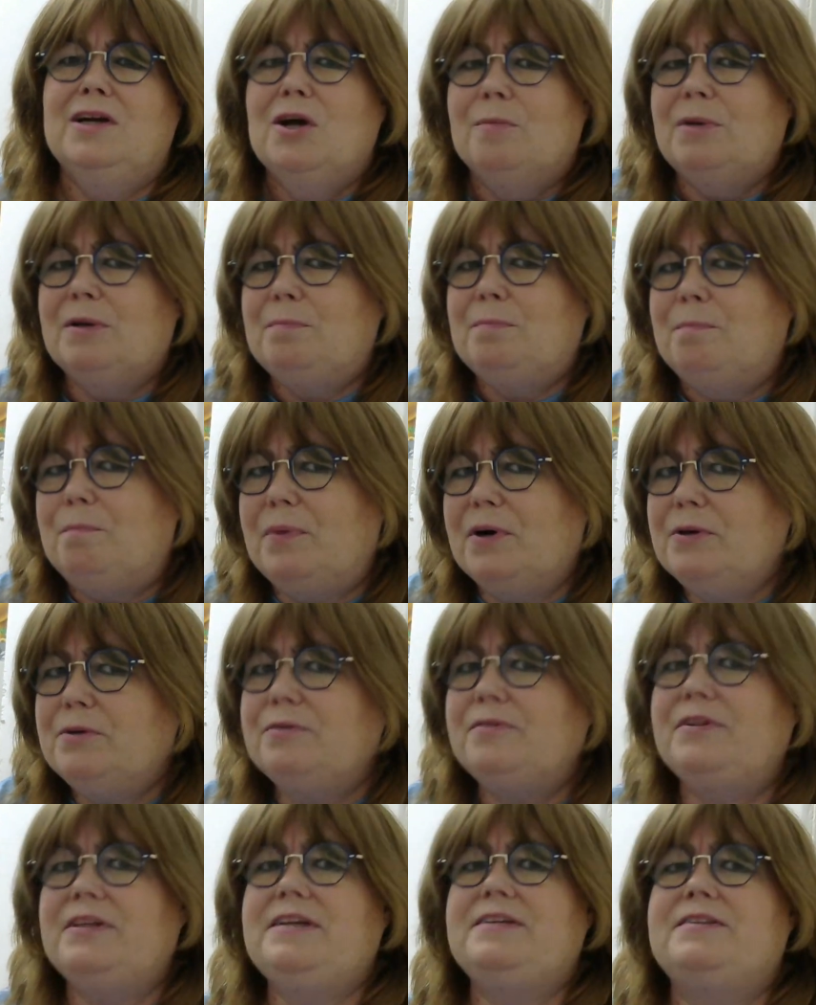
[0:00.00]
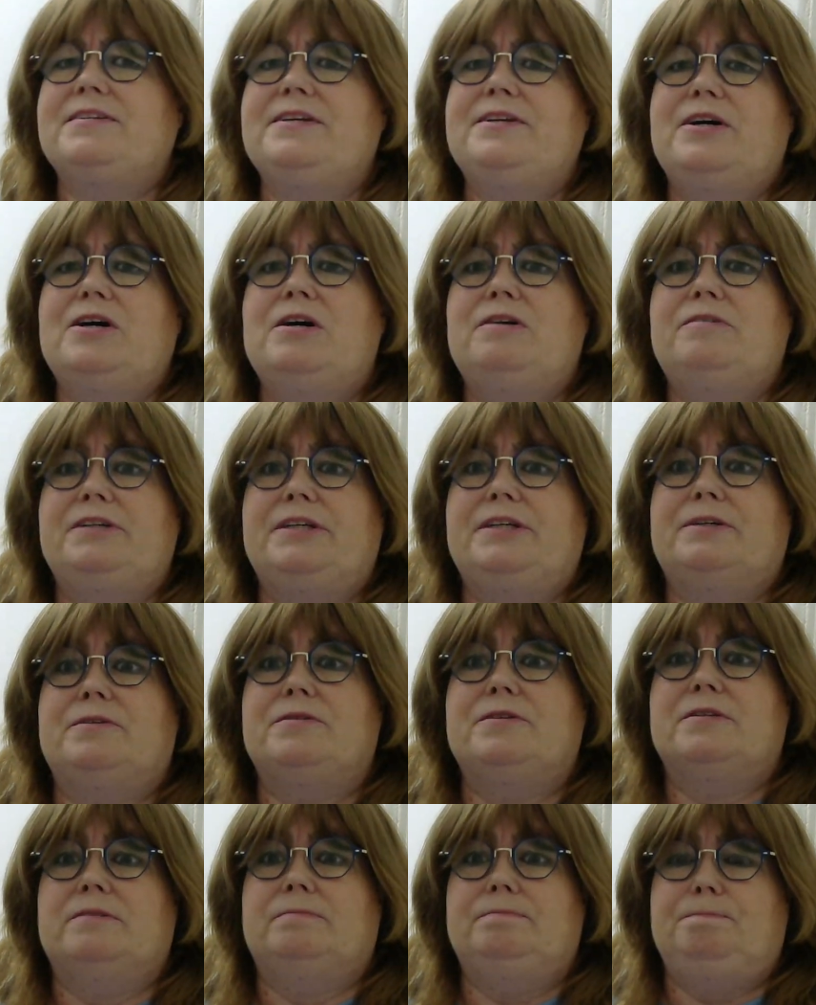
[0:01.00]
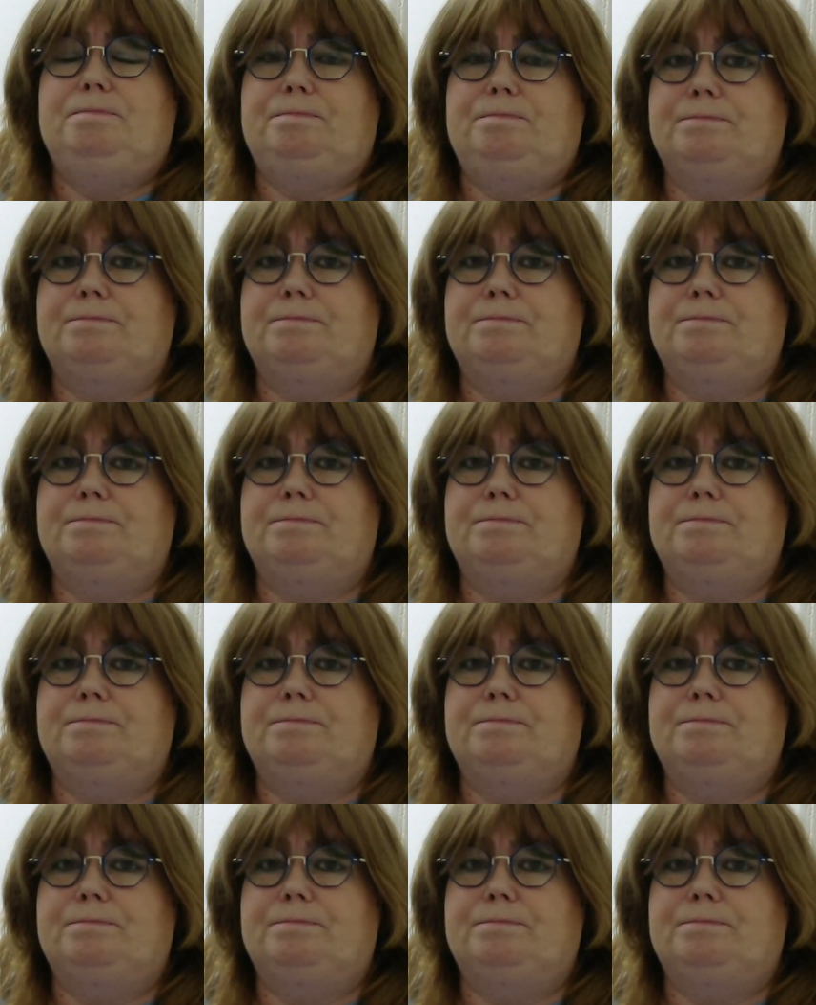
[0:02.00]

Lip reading: But both these scenarios